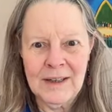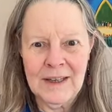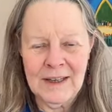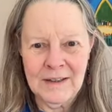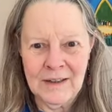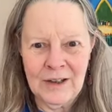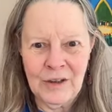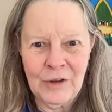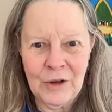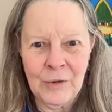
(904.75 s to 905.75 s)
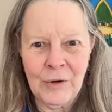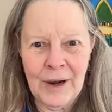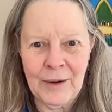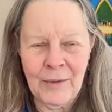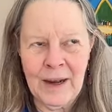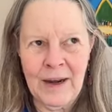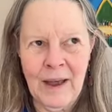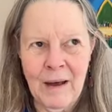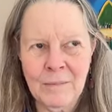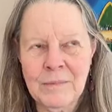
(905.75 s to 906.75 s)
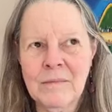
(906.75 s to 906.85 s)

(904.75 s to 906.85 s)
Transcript: in the Ukraine right now.